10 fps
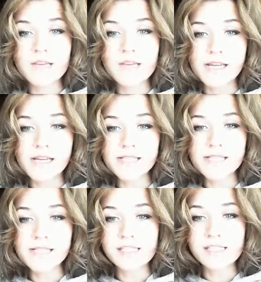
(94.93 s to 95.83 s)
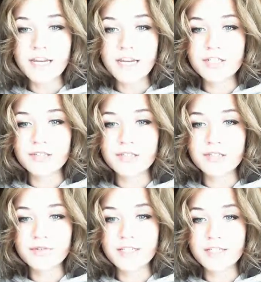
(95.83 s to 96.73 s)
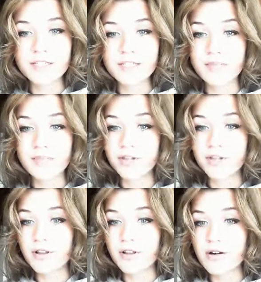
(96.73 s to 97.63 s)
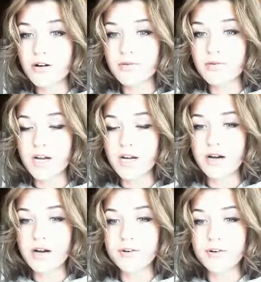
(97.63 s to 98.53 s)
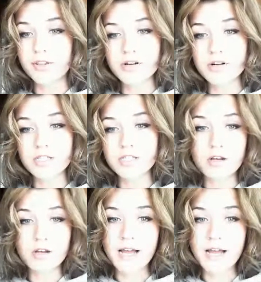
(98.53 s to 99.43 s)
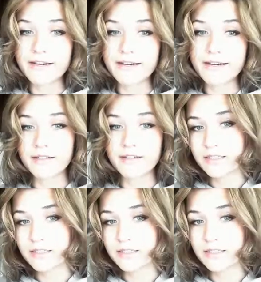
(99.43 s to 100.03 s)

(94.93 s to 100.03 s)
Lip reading: In this stage, the risk is pretty low, returns are not high either.